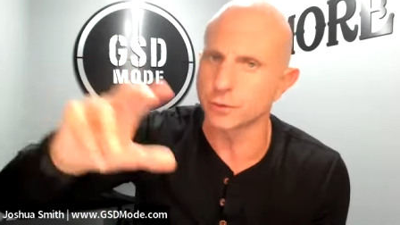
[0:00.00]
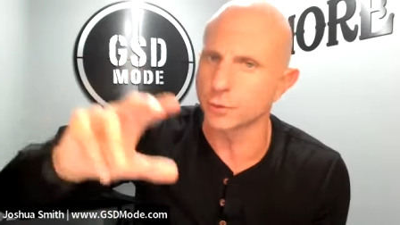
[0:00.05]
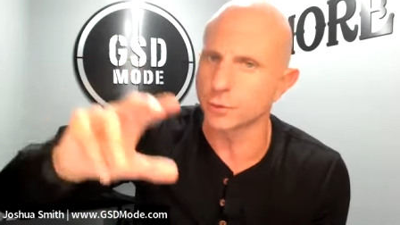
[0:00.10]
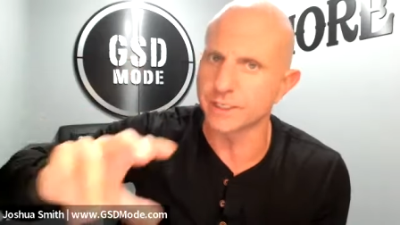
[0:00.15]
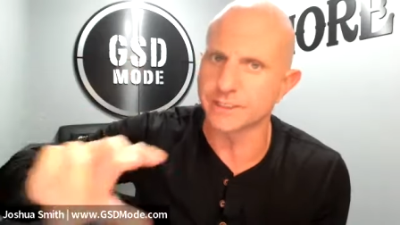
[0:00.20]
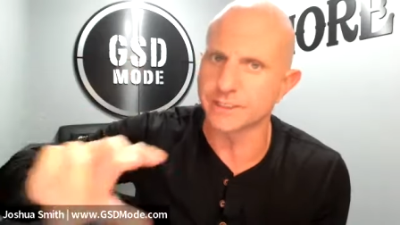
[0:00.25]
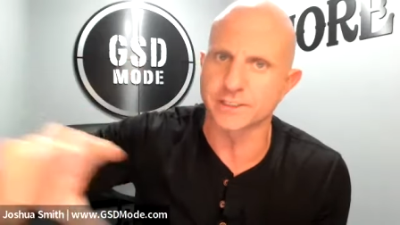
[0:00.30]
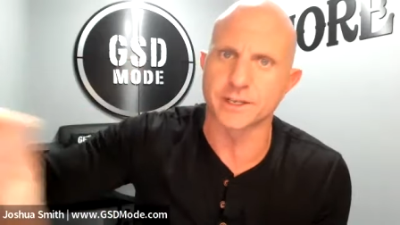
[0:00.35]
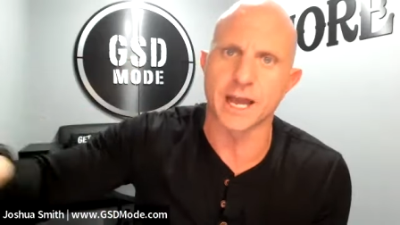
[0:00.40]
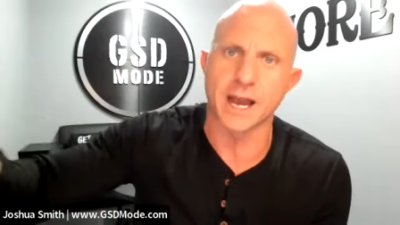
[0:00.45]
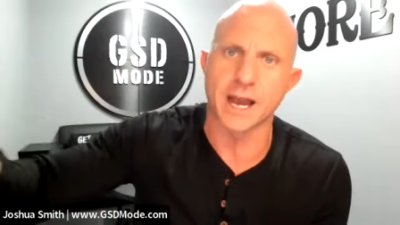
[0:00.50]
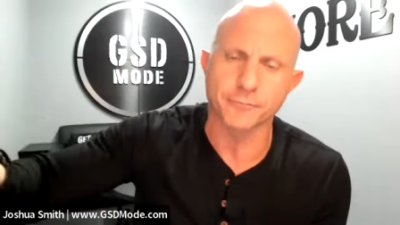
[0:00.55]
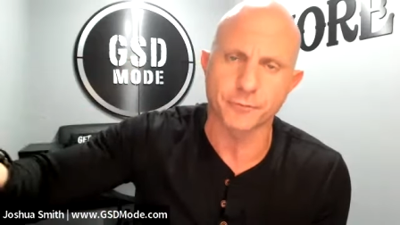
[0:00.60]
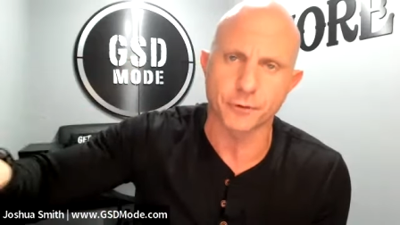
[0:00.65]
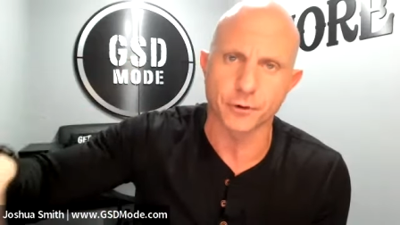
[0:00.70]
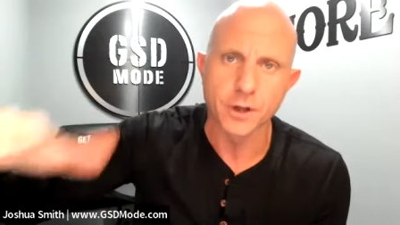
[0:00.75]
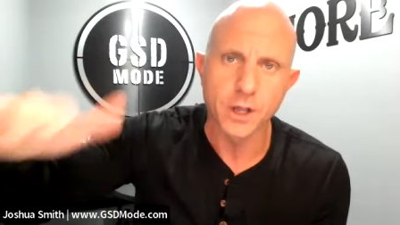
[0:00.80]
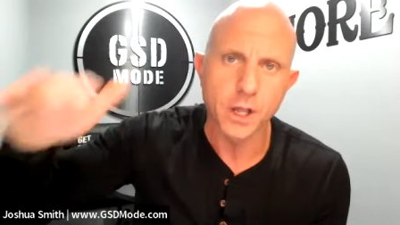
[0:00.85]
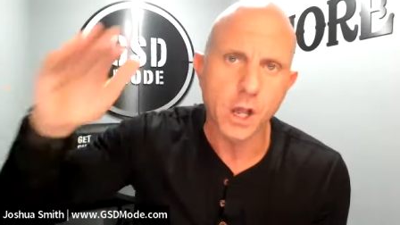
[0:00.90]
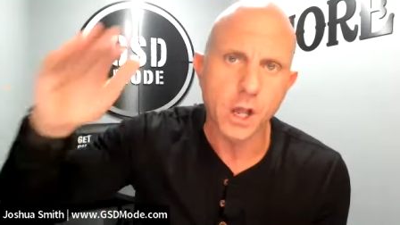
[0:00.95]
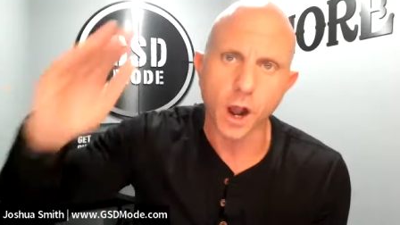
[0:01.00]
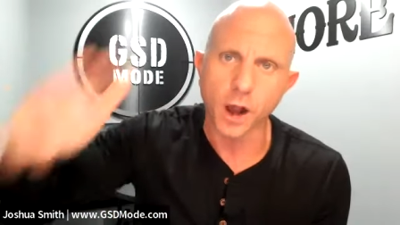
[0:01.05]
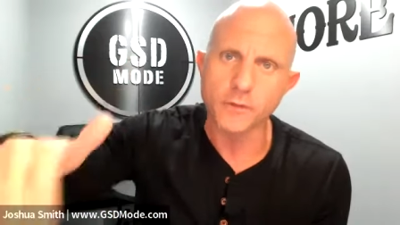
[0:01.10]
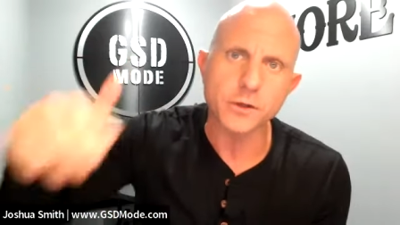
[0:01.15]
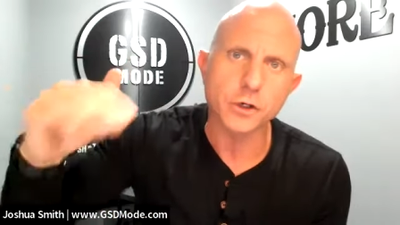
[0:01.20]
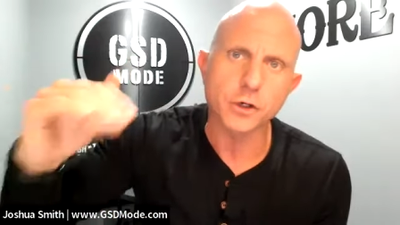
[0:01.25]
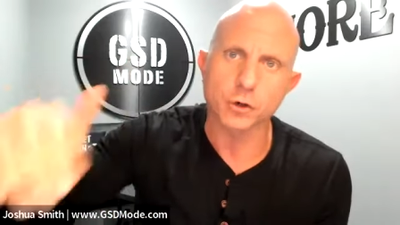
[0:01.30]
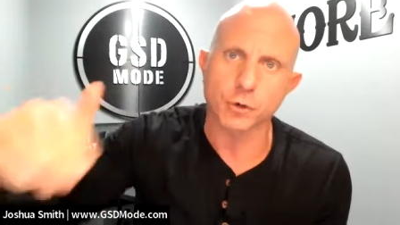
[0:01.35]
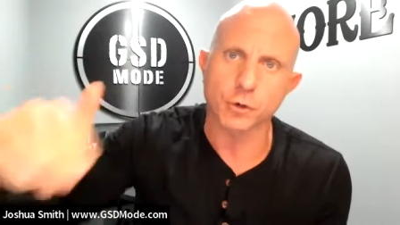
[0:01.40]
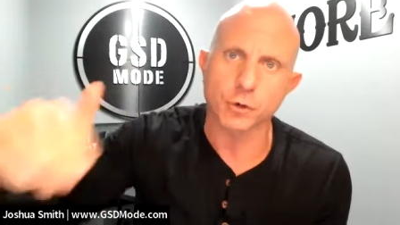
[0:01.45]
the wasted effort on
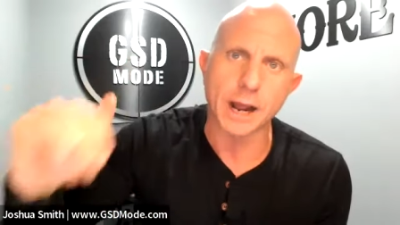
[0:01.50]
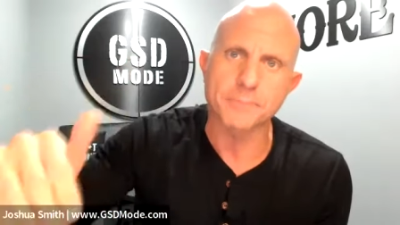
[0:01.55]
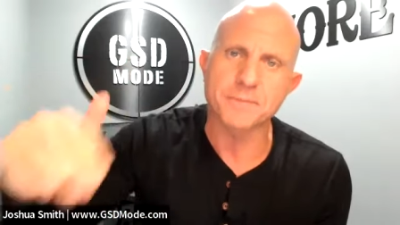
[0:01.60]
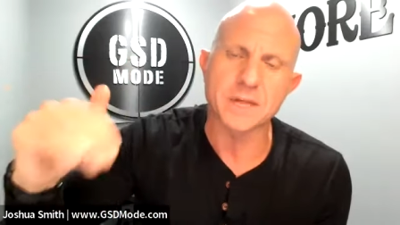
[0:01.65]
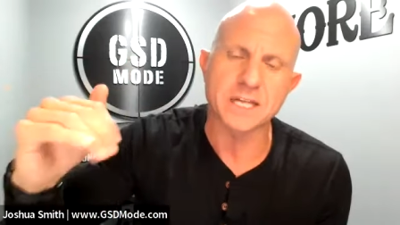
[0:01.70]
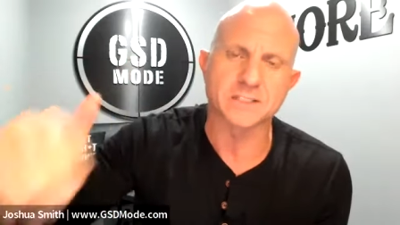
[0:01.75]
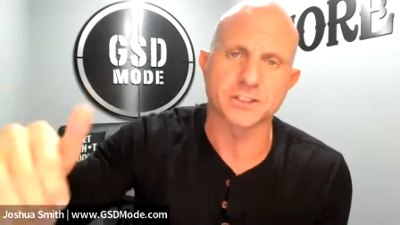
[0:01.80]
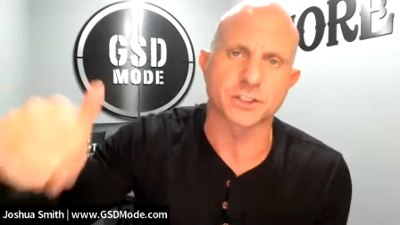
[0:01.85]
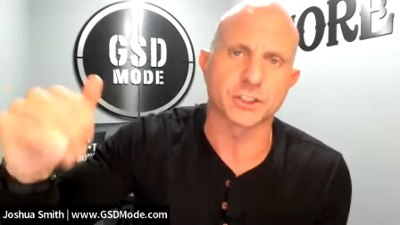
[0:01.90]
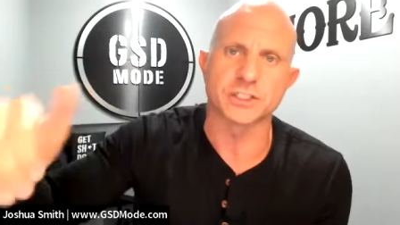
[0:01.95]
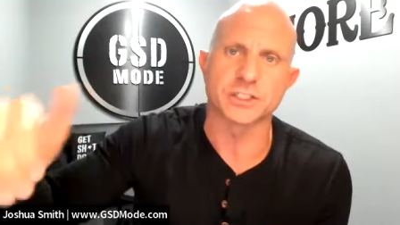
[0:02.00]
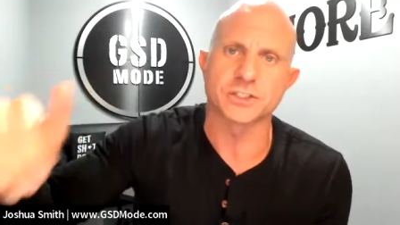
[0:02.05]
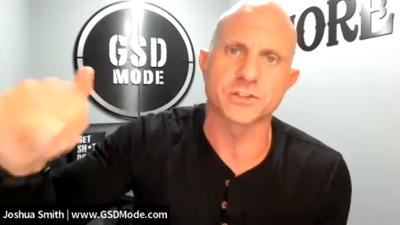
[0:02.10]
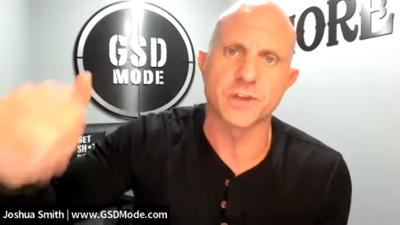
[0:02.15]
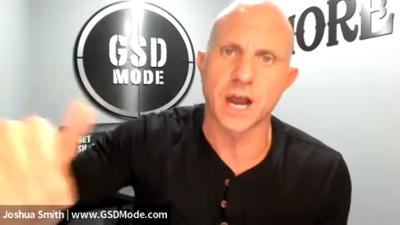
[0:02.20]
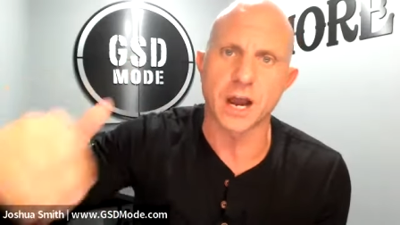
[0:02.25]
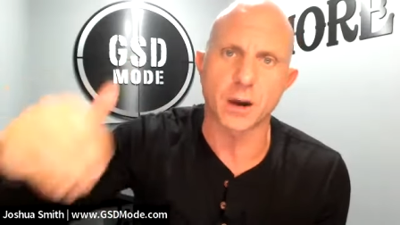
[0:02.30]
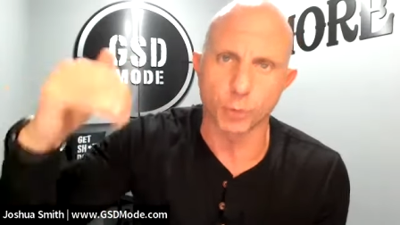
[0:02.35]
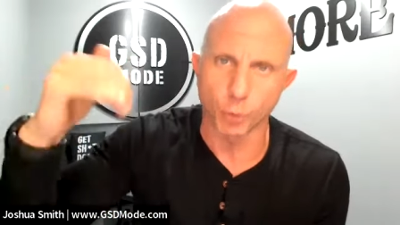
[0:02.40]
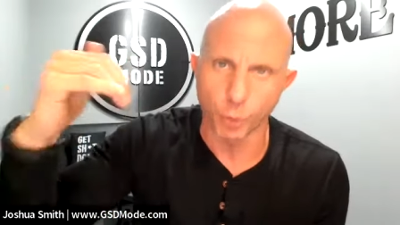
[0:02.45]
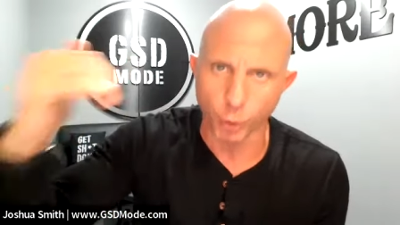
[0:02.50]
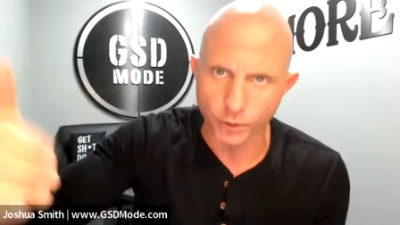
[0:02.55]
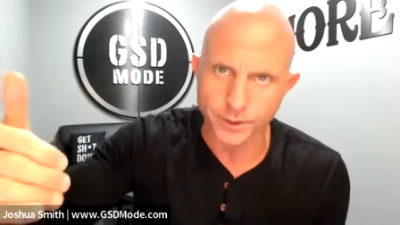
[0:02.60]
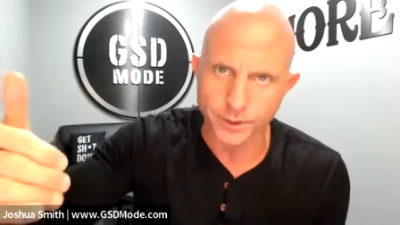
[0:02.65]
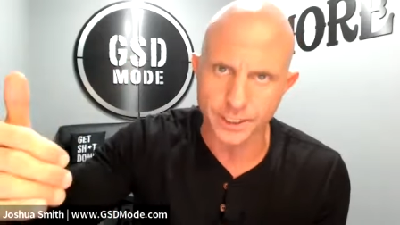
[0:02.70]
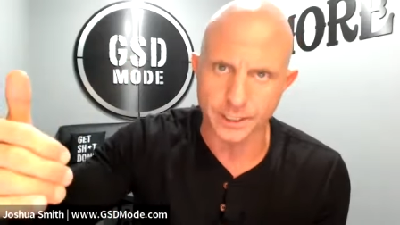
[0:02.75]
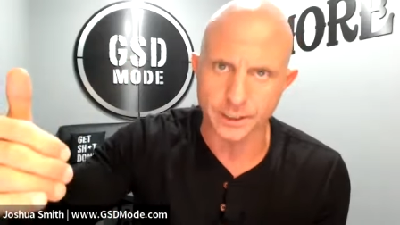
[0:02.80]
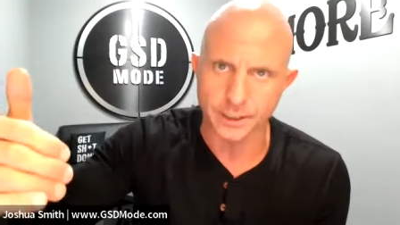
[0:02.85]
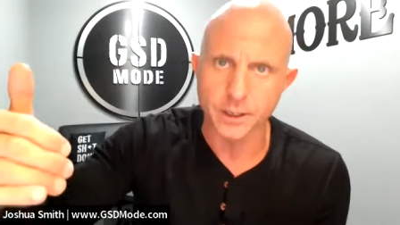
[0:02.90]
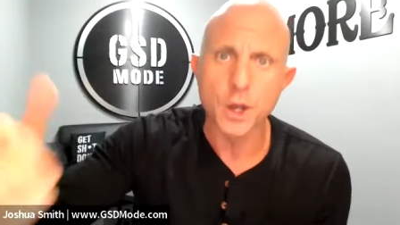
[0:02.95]
the crap that's just not
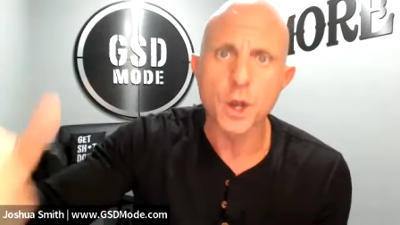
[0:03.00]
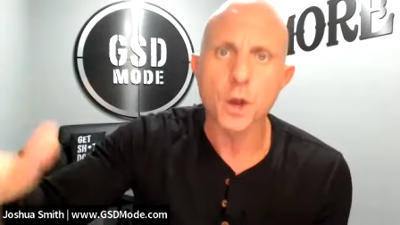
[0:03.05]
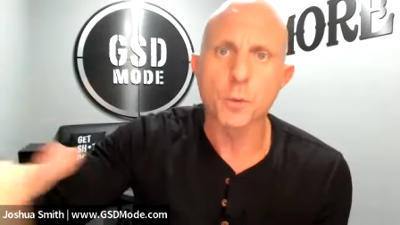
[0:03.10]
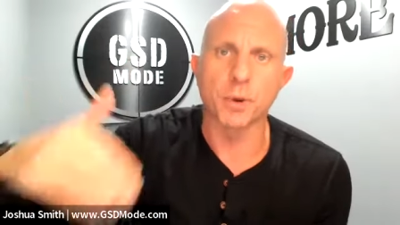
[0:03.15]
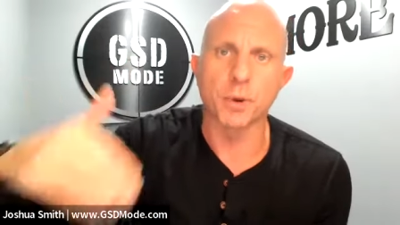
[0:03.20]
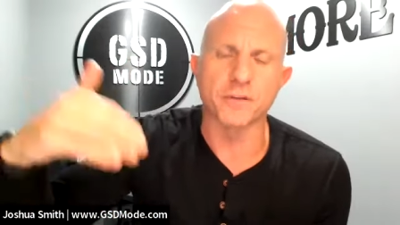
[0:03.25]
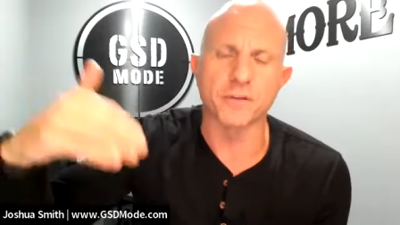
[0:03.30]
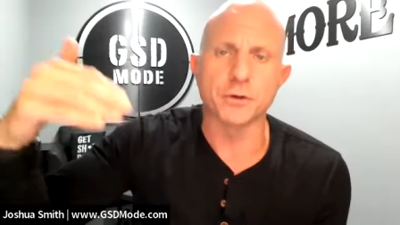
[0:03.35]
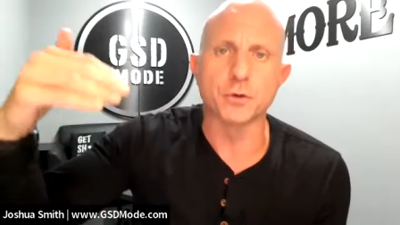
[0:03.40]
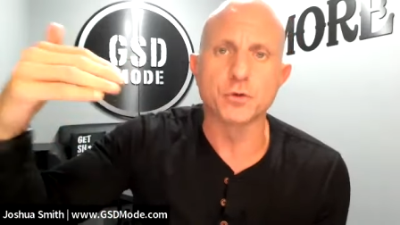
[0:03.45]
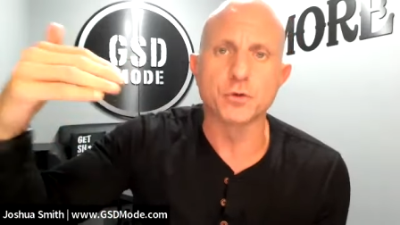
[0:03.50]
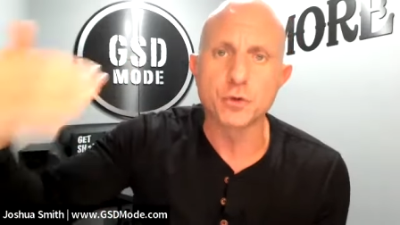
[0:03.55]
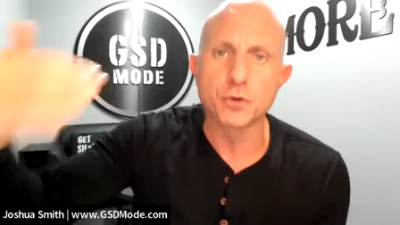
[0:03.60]
working. But if you